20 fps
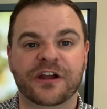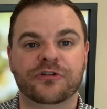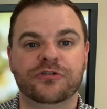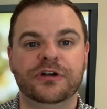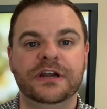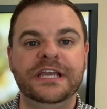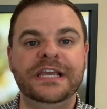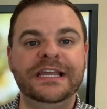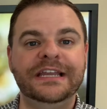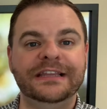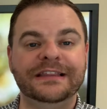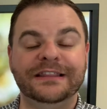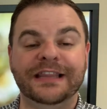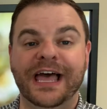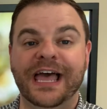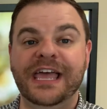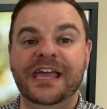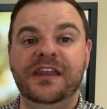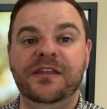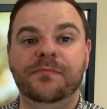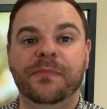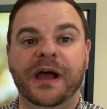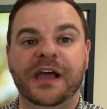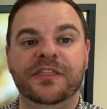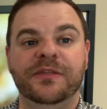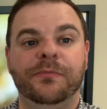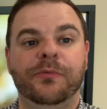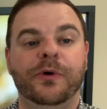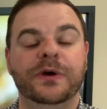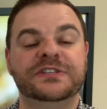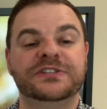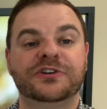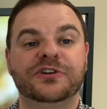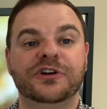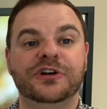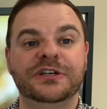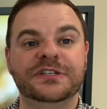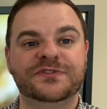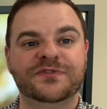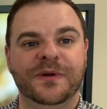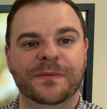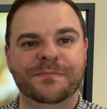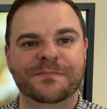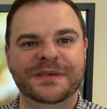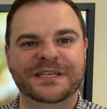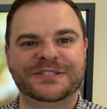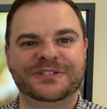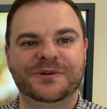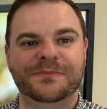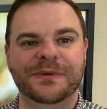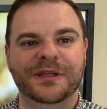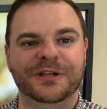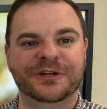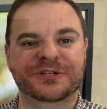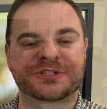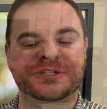Creed, led by the boys and girls from Mr. Miller's